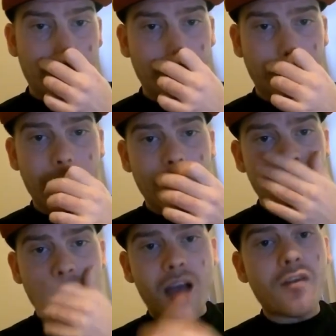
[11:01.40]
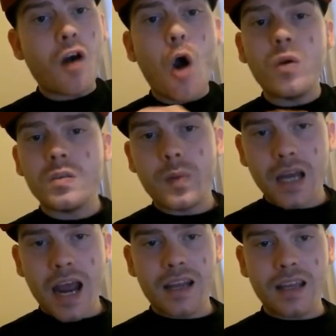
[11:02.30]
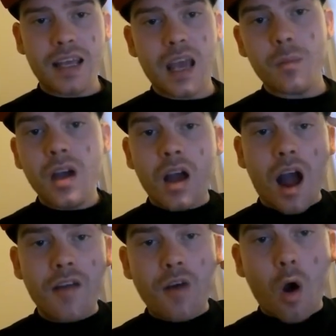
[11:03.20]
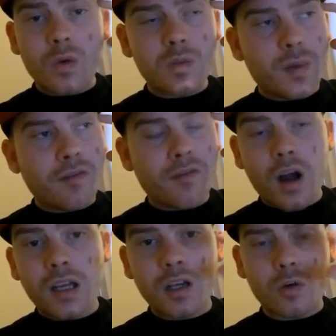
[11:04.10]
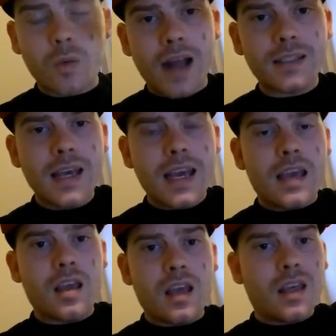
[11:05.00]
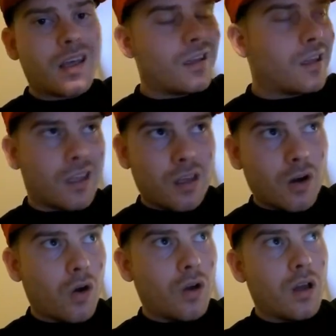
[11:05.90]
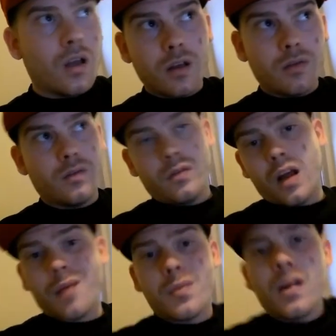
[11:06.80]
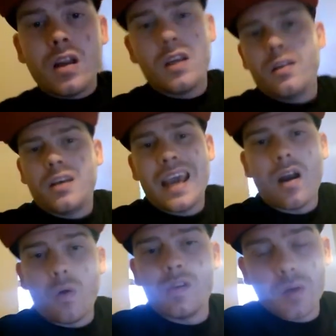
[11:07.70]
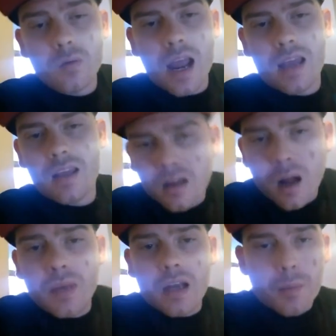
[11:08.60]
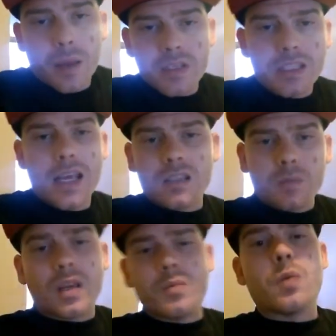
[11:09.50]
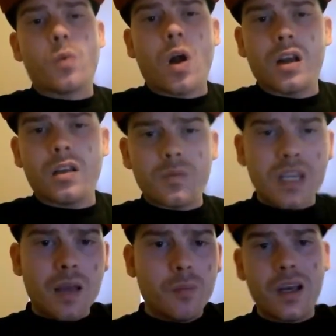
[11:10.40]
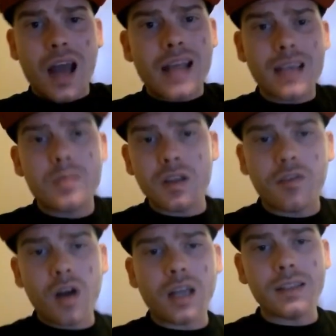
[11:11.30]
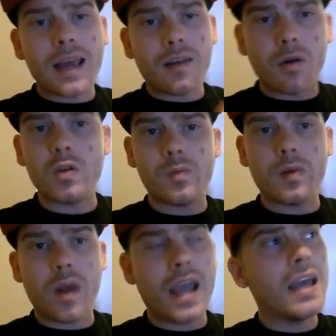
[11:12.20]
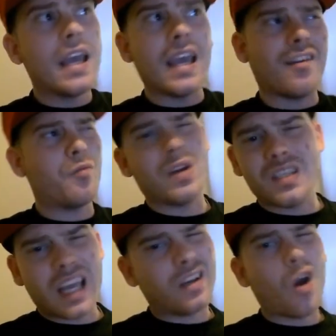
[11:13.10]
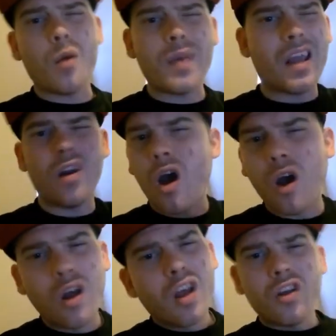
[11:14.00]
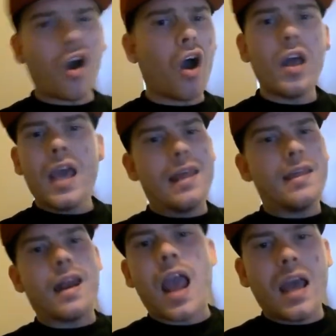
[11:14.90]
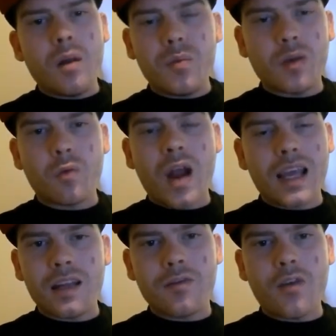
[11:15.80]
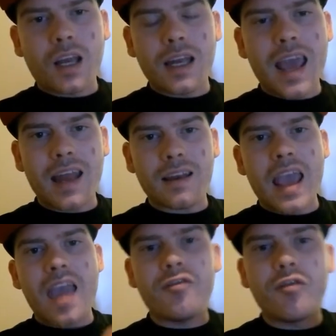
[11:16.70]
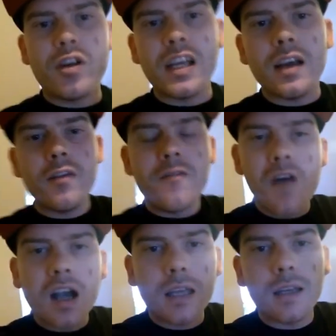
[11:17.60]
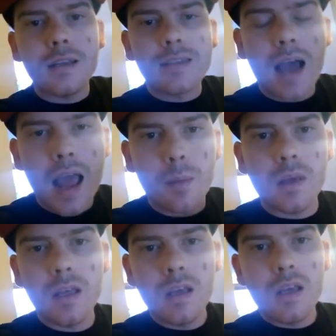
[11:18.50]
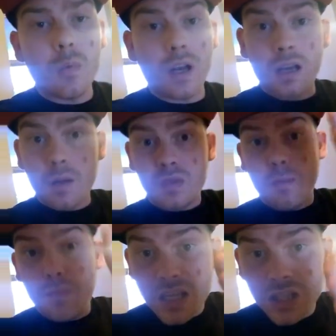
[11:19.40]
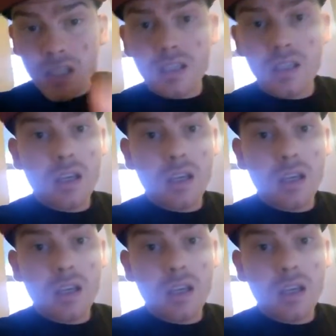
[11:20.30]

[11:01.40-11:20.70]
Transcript: okay? I've always been ahead of the game. I've always been fucking correct. You know, you can't always be right. I mean, I make mistakes. Sometimes I'm wrong. You know what I'm saying? But 9 times out of 10, I've always been right. And everybody's like, no, man, no, no. And then I end up being right in the fucking end. Every fucking time. When it comes to bitches,